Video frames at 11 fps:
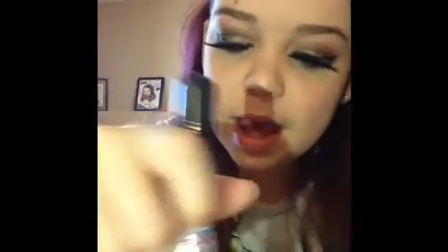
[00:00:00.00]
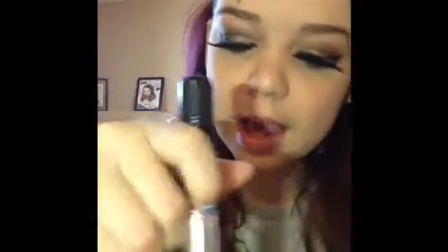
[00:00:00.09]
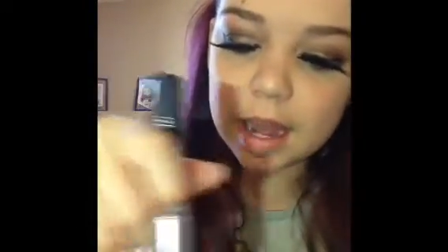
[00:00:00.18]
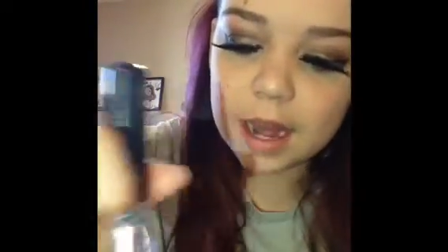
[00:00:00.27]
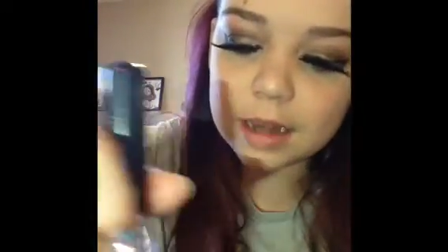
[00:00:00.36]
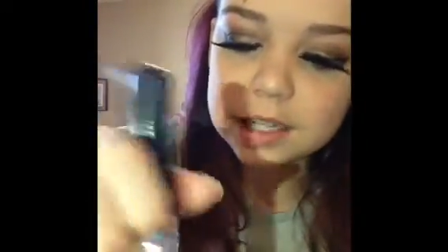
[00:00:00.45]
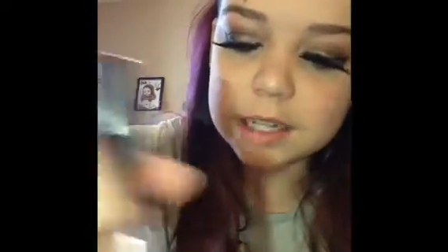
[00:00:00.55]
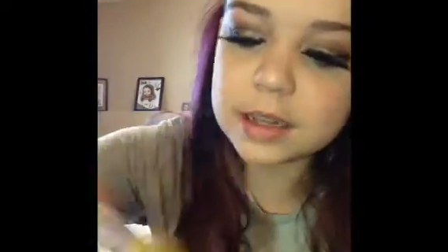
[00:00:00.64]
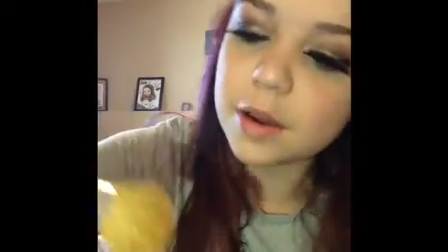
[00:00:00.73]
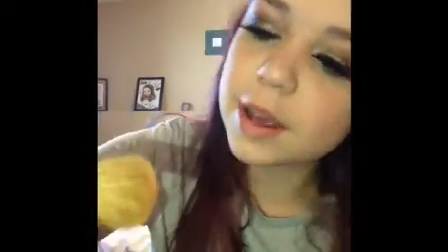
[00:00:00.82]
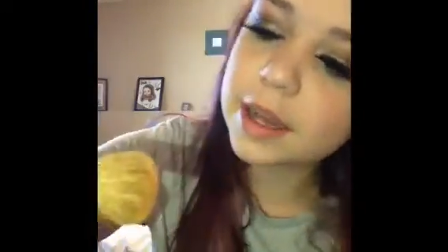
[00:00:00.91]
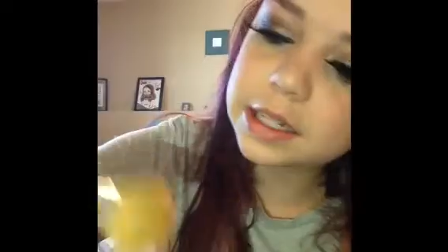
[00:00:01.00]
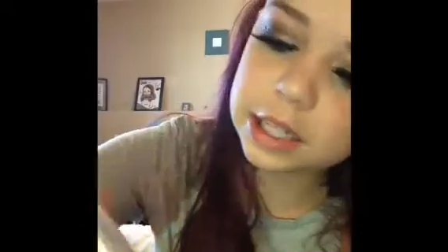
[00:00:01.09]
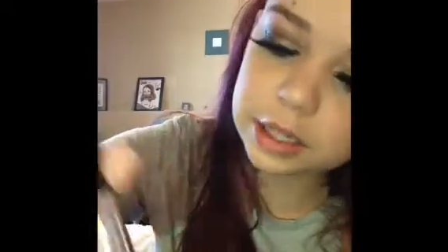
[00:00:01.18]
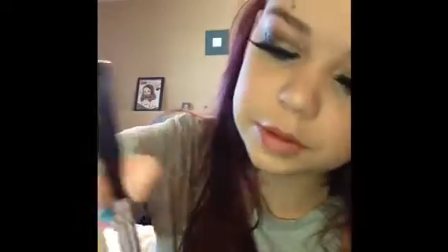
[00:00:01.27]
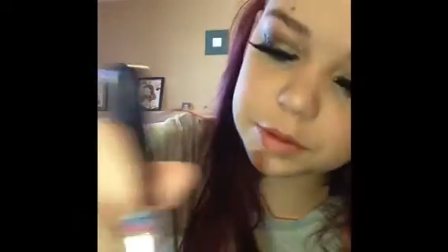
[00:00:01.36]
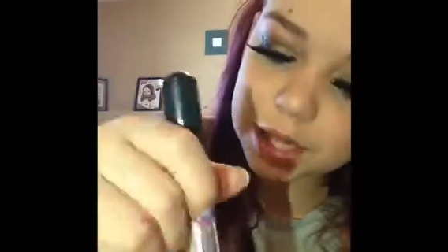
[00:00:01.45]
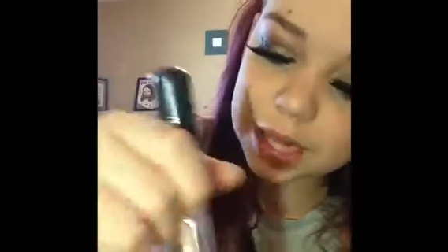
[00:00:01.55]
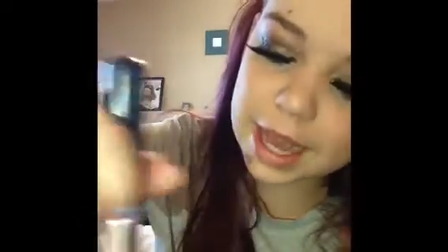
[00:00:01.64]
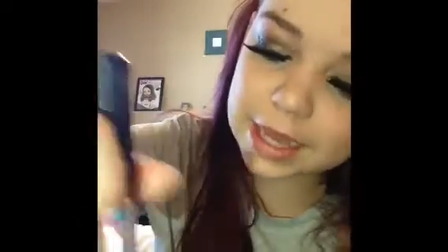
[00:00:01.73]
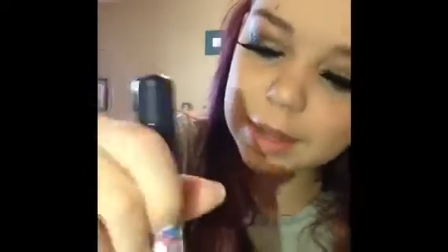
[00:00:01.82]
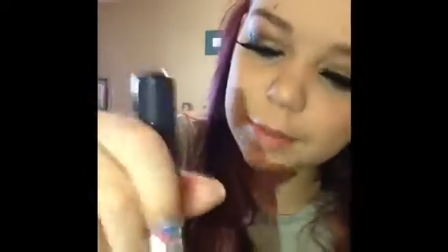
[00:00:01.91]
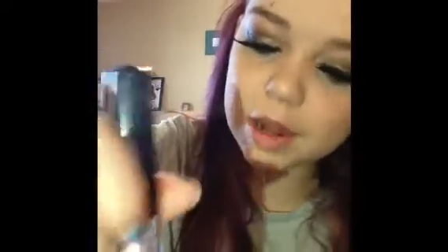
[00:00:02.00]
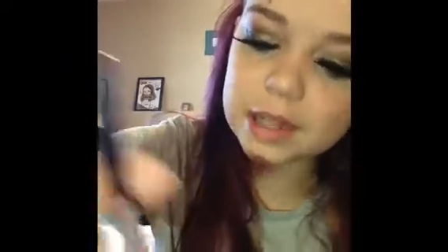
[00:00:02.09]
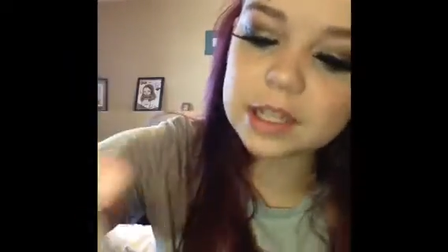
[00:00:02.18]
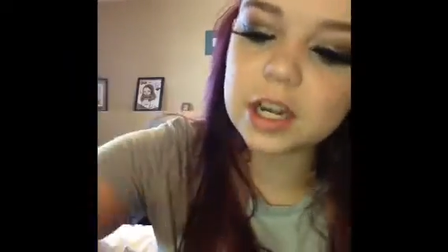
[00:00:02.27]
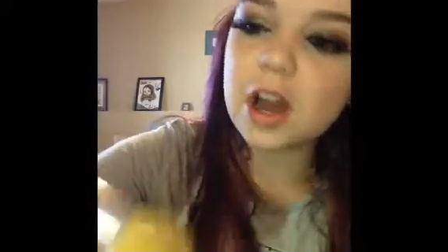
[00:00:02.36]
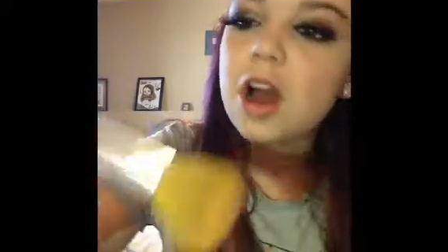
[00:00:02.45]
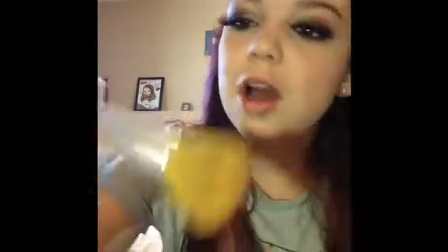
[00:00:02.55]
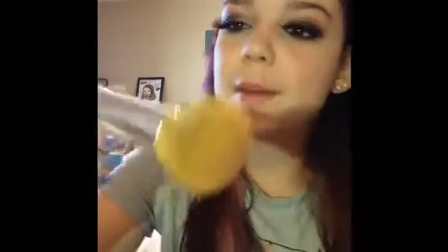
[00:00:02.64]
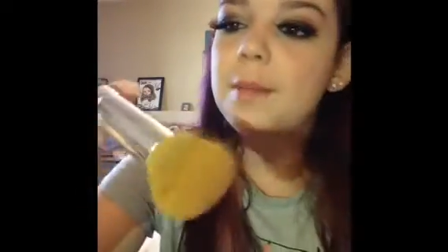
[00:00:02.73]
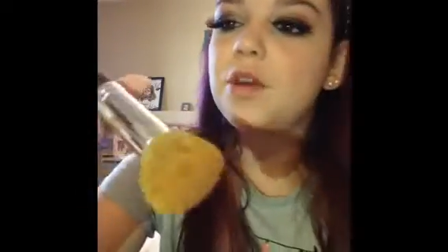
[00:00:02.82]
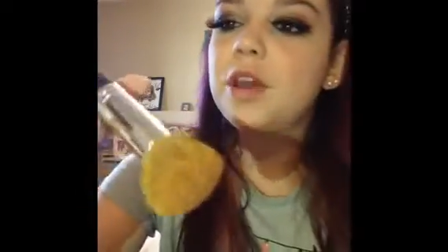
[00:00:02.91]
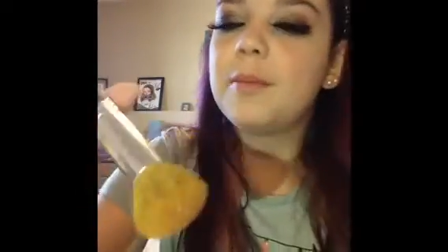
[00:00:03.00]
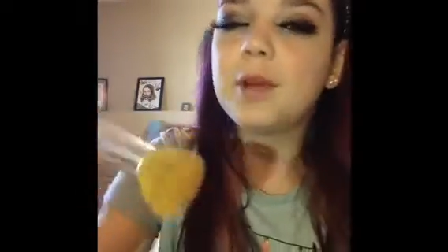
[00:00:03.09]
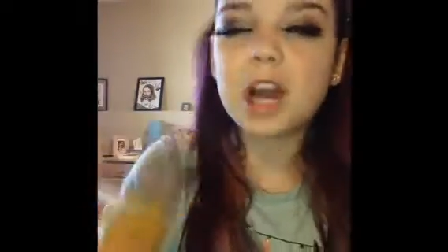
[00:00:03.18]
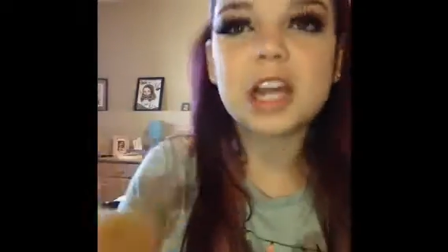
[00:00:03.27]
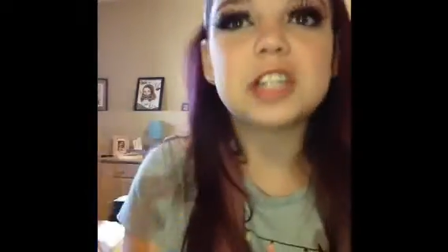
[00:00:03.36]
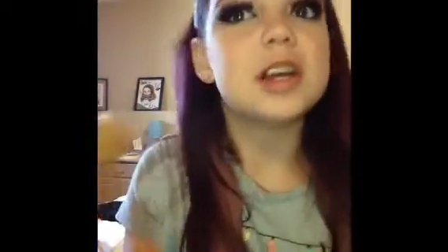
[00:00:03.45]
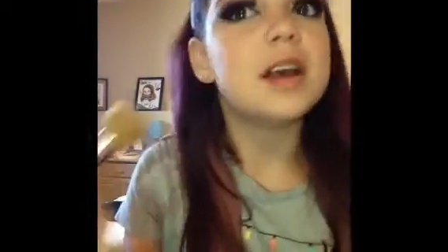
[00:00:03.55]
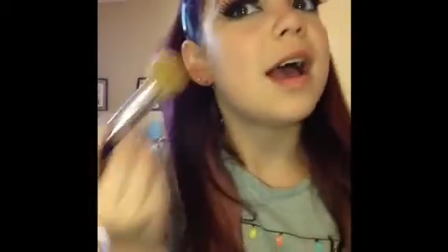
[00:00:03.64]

And I'm just going to collect the bronzer on my Biggie brush